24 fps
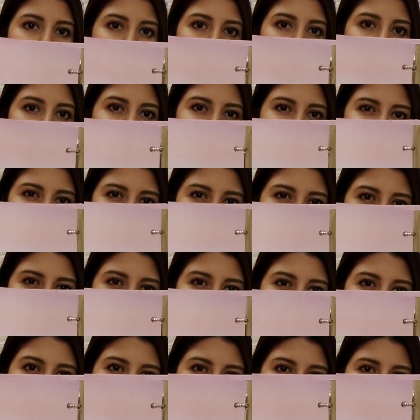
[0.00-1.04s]
with this really
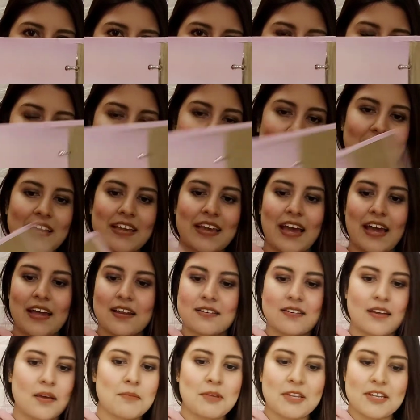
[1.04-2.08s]
nice sort of a thing,
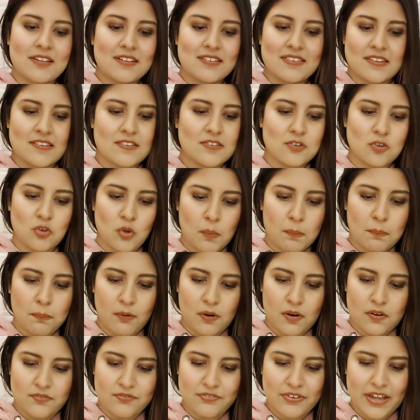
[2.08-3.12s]
and it's so
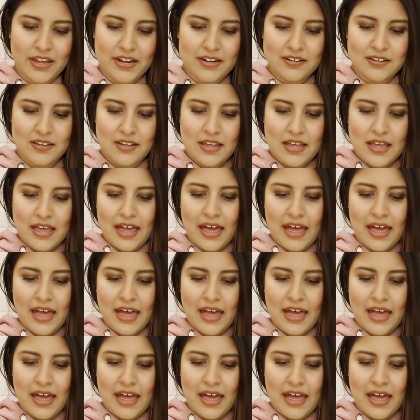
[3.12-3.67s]
perfect.